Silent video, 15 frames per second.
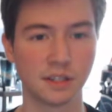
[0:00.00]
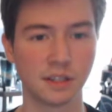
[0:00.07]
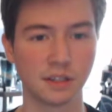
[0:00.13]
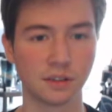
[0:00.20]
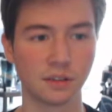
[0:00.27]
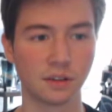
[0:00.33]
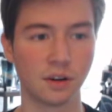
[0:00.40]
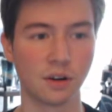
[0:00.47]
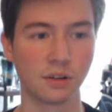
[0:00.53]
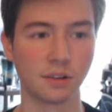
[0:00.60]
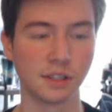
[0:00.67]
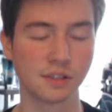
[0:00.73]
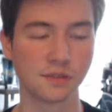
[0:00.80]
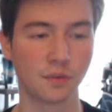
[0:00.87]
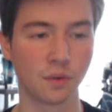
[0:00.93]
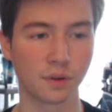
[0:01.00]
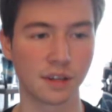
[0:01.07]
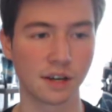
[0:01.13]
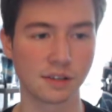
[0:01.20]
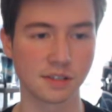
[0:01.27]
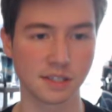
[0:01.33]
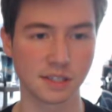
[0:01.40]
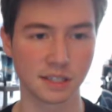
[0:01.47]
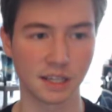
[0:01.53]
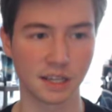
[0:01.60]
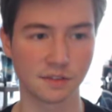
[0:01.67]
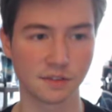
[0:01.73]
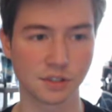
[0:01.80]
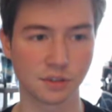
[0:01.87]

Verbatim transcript: kill all these 4,000 slaves.